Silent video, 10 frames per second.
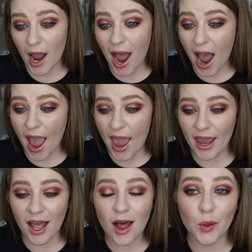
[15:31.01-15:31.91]

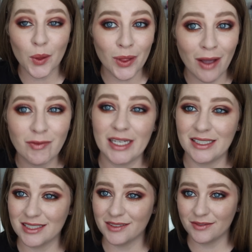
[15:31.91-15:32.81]
I love
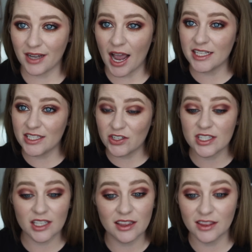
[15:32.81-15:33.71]
it. I
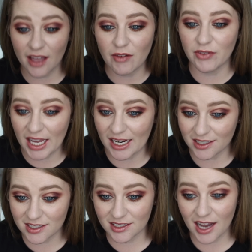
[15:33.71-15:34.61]
seriously love
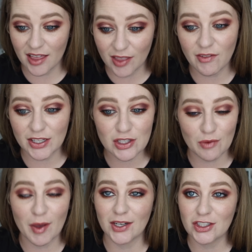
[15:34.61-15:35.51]
it. I love it
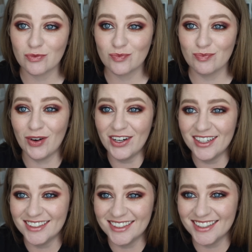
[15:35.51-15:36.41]
so much.
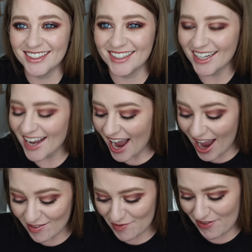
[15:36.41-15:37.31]

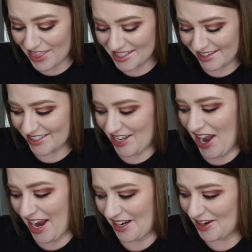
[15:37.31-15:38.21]
I haven't been this
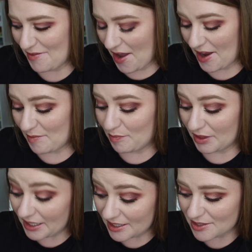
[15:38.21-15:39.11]
excited about and
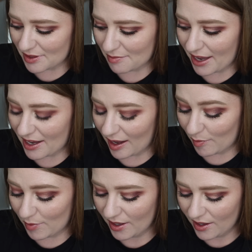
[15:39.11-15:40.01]
pleased with
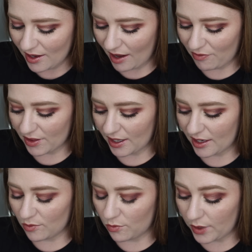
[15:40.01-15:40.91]
makeup, I feel
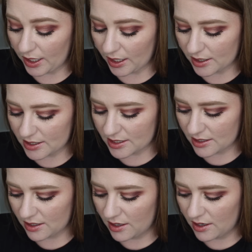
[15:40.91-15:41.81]
like, in weeks.